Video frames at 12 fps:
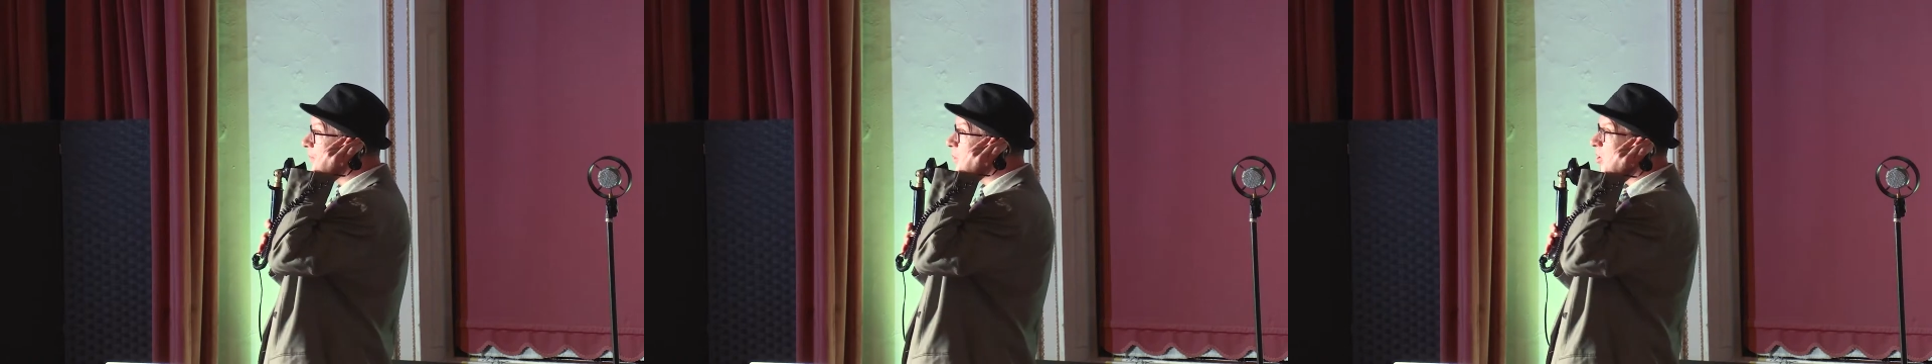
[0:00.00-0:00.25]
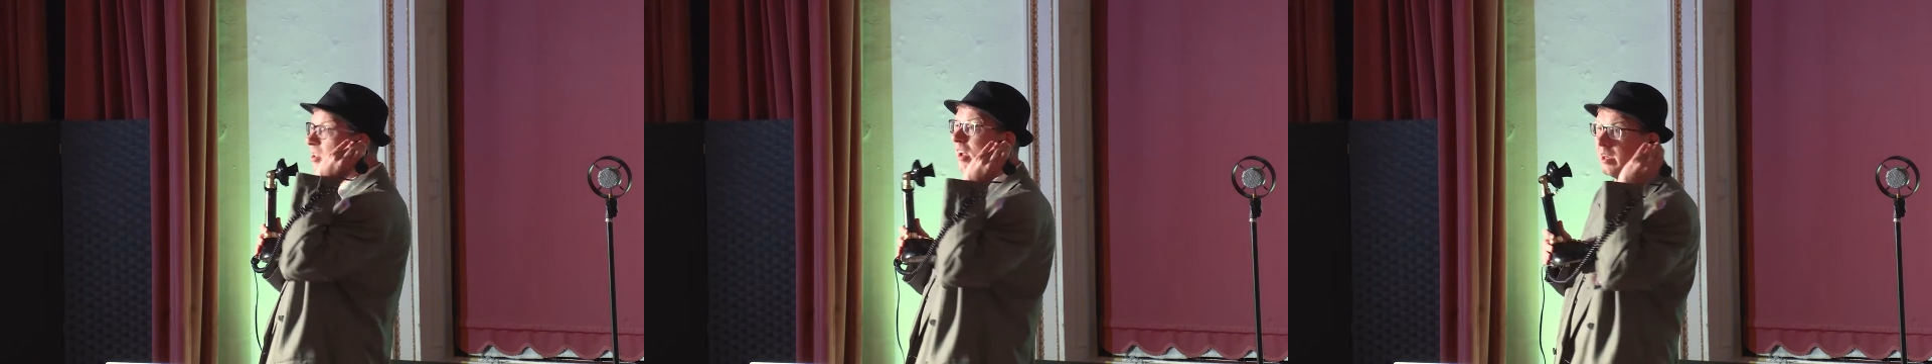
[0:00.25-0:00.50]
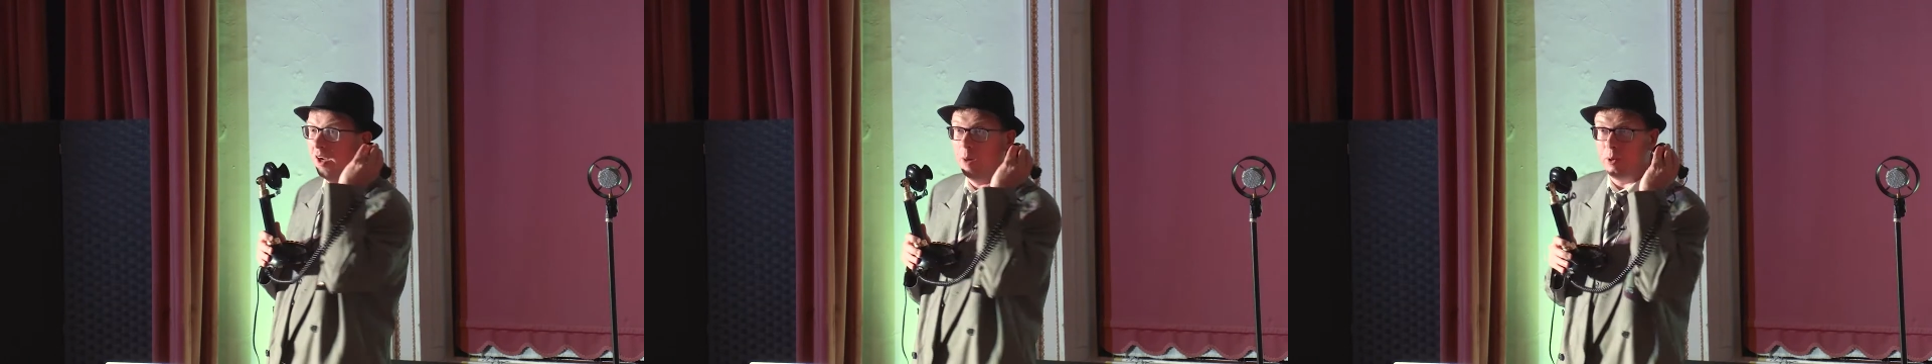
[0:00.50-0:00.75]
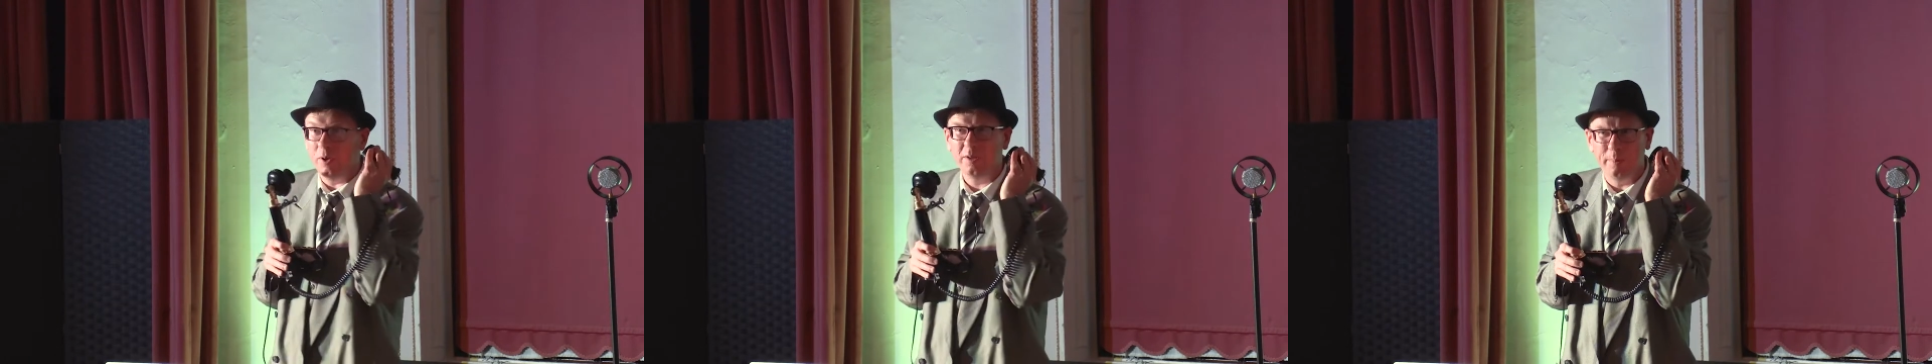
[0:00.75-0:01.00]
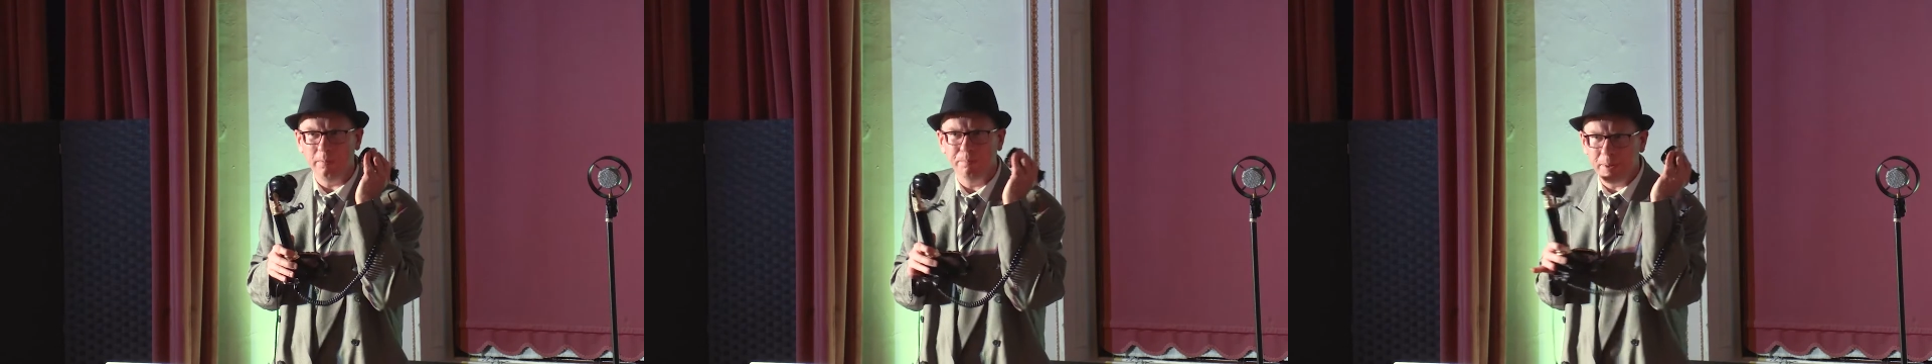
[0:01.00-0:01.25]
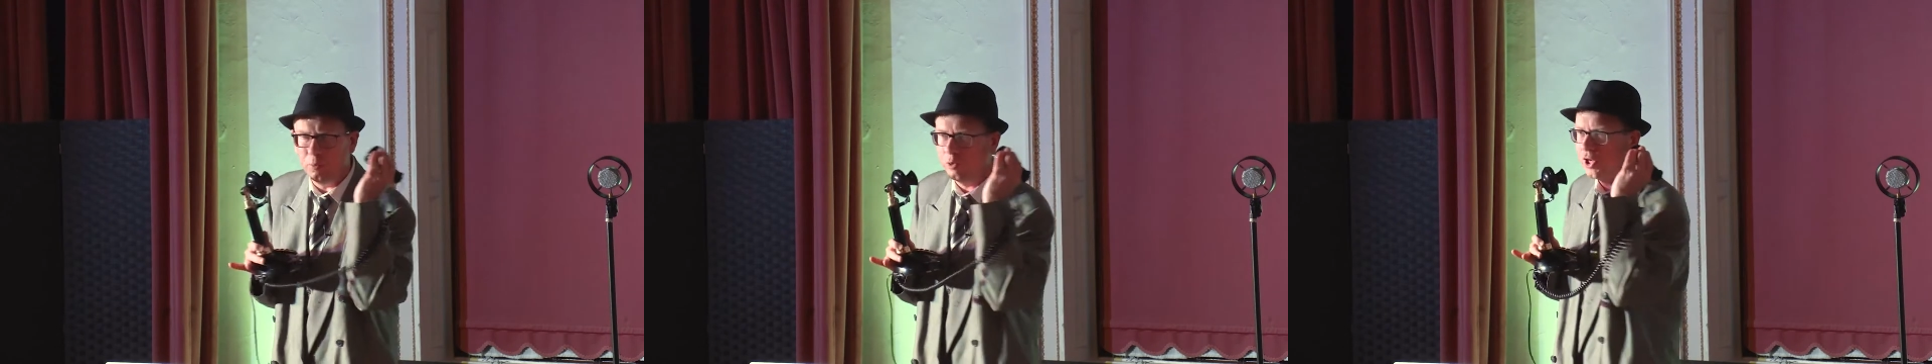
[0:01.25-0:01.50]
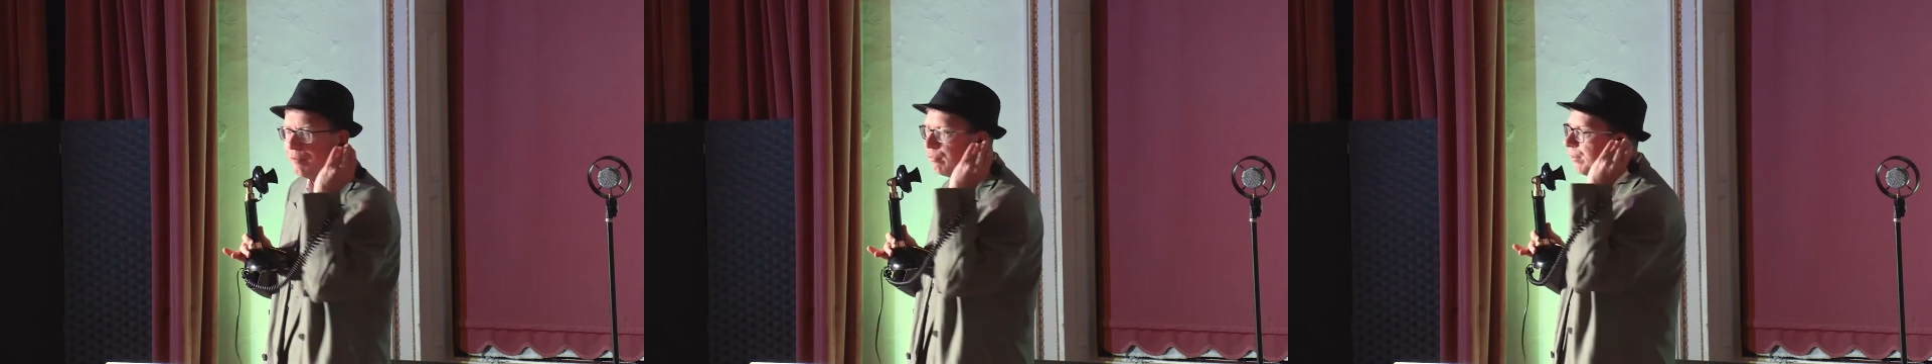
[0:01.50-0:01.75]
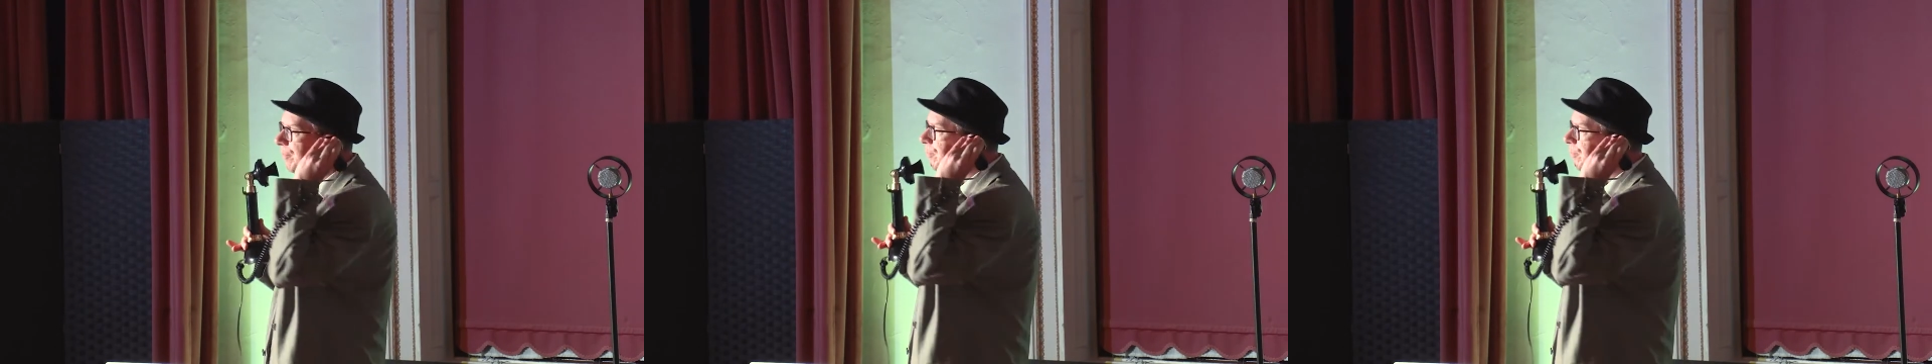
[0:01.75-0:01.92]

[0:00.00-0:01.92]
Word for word: which is like an oboist but a bit more general,